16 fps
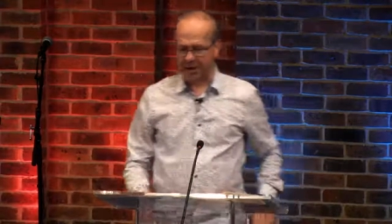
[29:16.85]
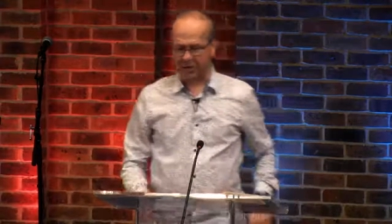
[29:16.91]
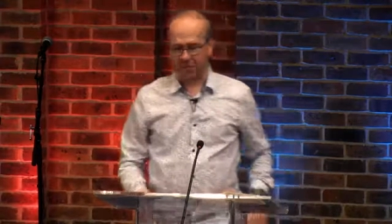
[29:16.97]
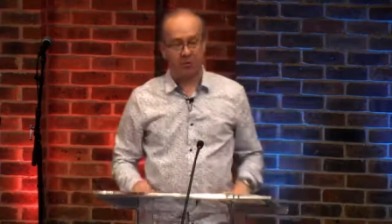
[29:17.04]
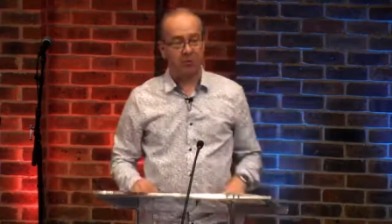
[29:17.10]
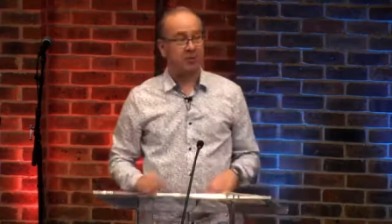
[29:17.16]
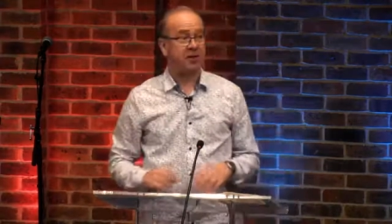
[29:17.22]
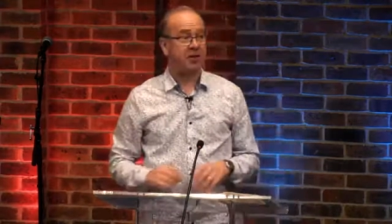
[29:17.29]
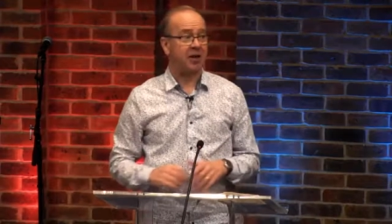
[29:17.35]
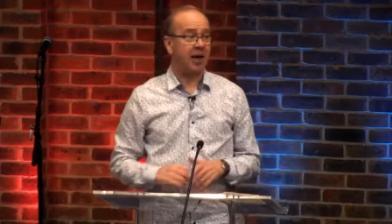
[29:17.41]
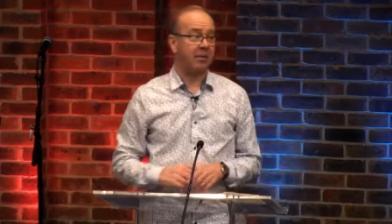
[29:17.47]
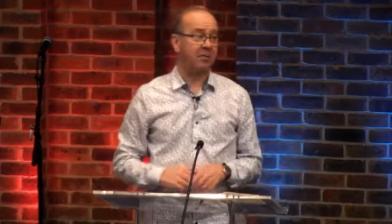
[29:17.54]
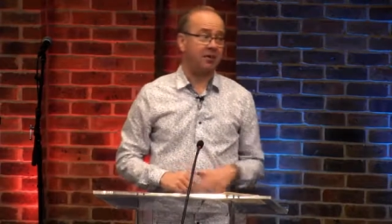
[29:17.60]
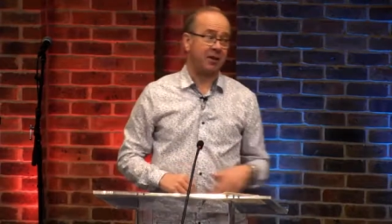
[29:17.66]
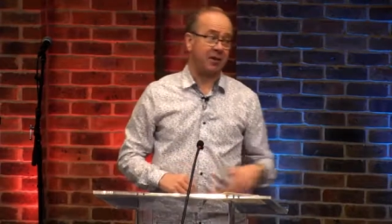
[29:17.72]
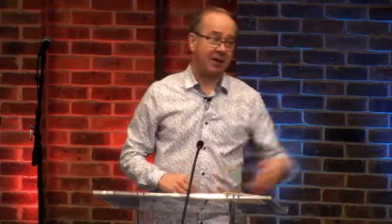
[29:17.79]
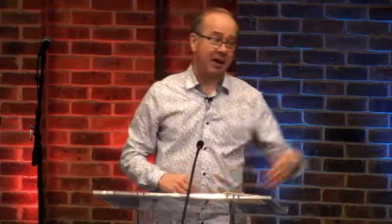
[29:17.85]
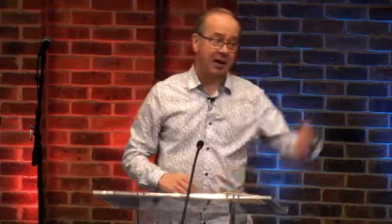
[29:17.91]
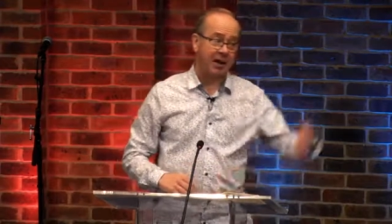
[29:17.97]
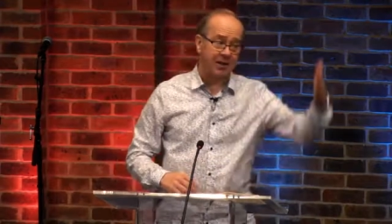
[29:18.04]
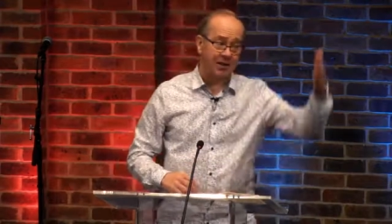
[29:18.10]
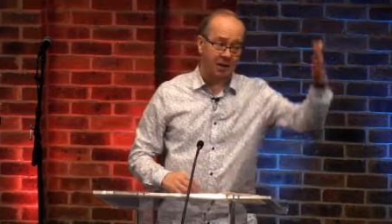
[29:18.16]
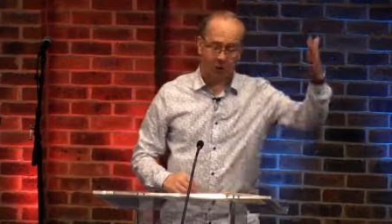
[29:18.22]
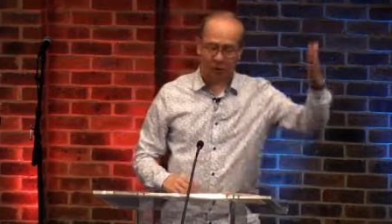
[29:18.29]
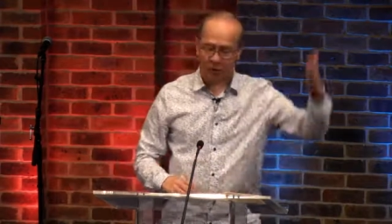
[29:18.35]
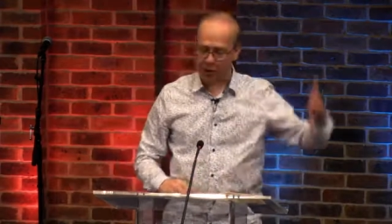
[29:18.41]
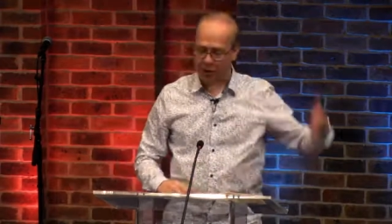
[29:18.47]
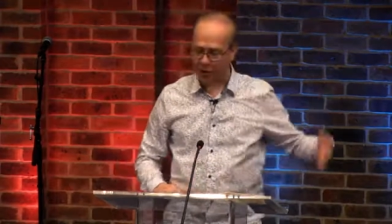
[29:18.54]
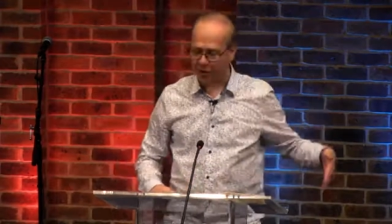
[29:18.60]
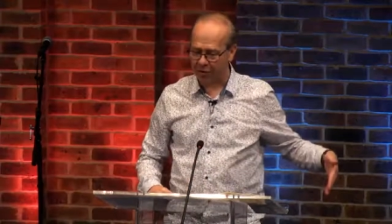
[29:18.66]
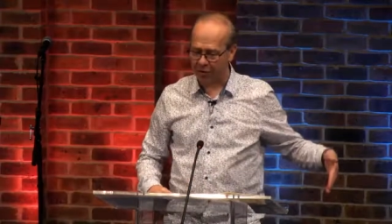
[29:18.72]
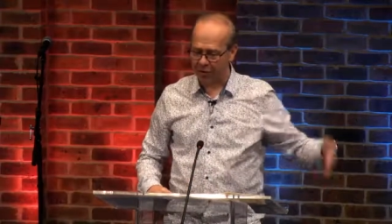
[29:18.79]
a few steps and gaze along the
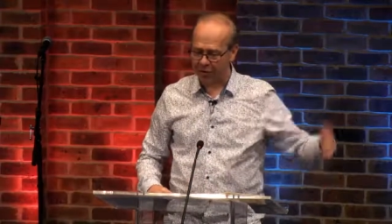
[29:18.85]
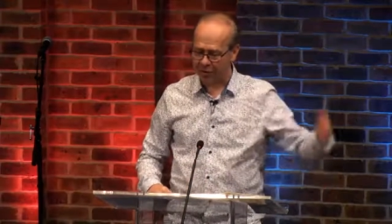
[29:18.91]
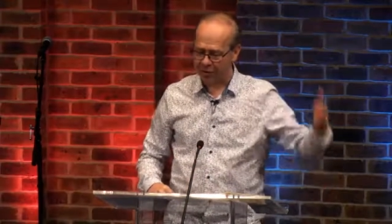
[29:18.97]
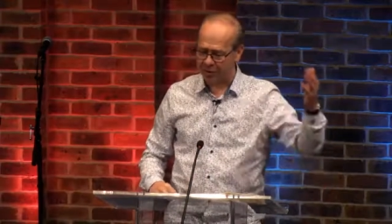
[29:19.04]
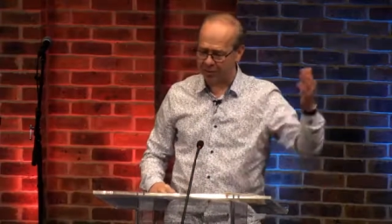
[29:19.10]
corridor